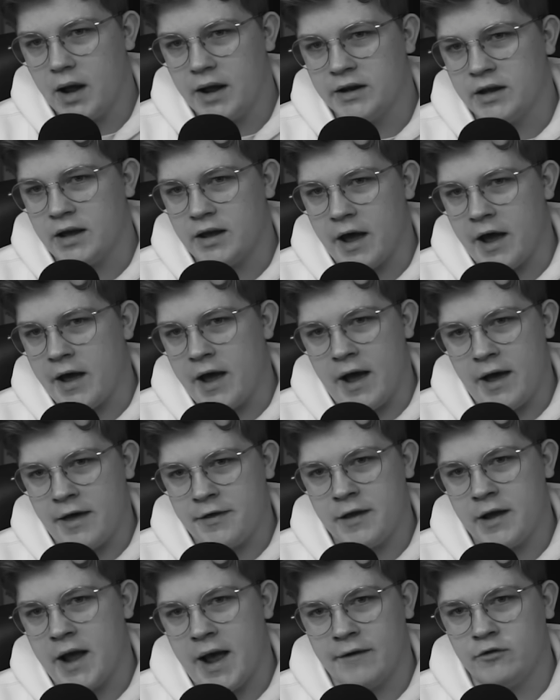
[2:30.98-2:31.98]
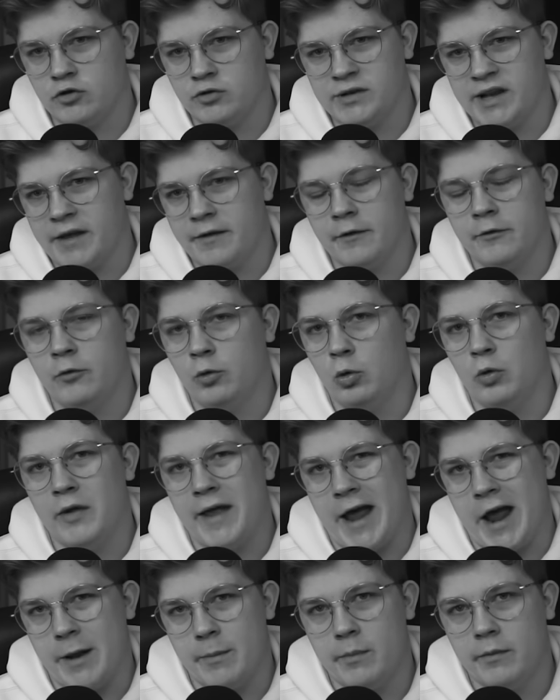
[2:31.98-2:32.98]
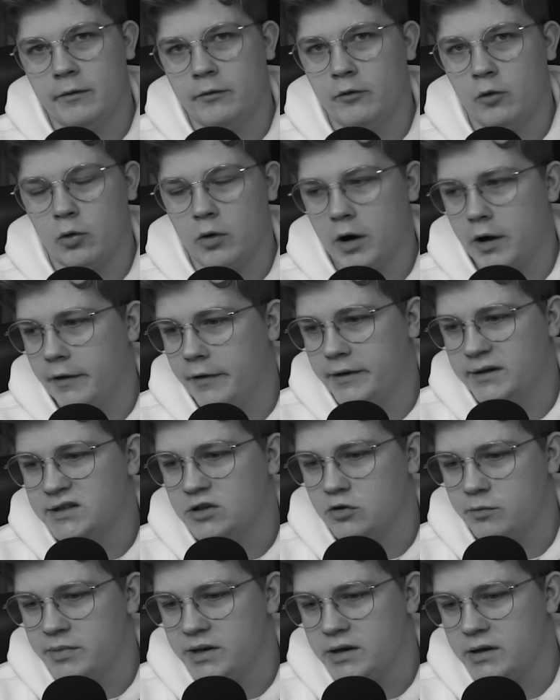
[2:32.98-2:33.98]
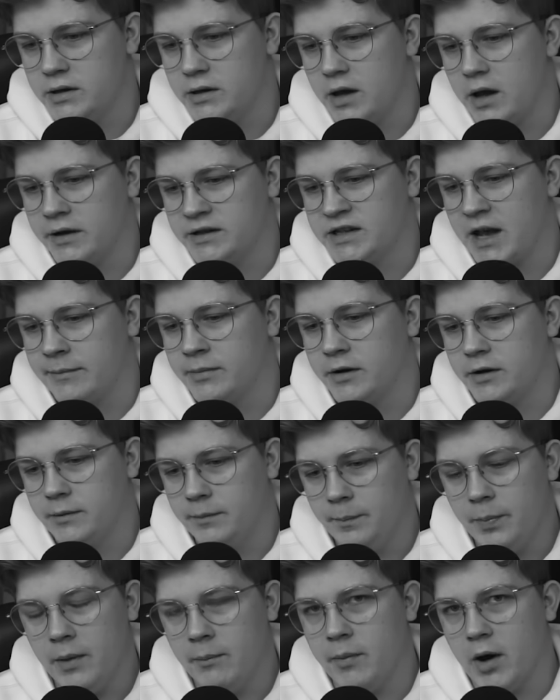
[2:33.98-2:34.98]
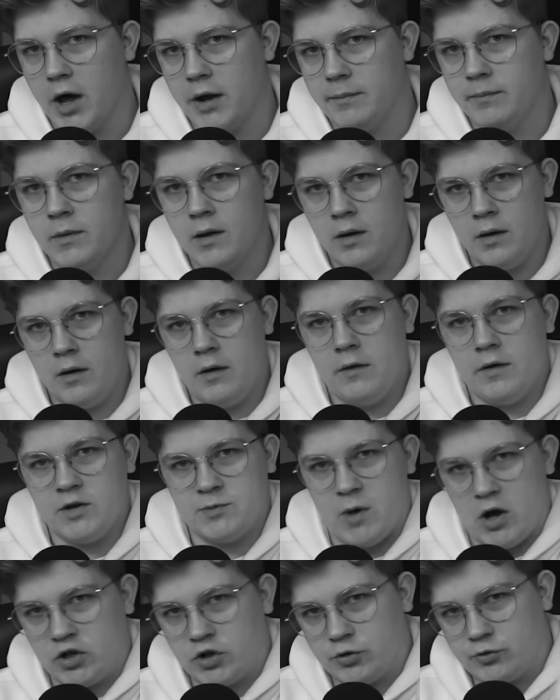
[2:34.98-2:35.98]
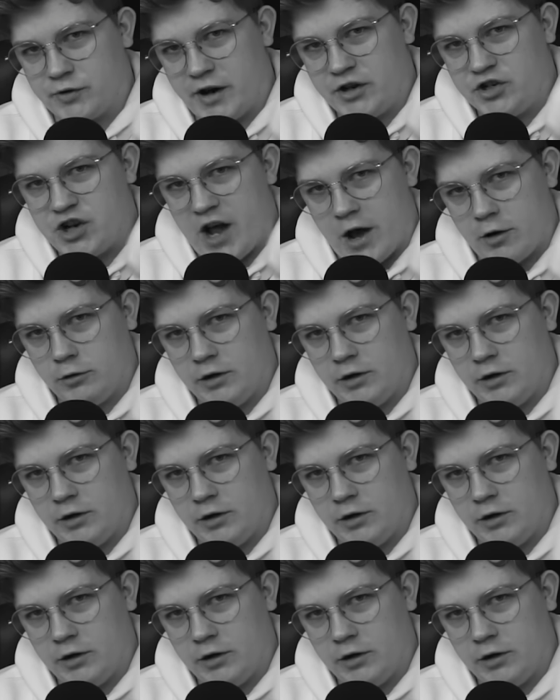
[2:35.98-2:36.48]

I think I have to say the full name for this to be accepted, but the sponsor is Raid: Shadow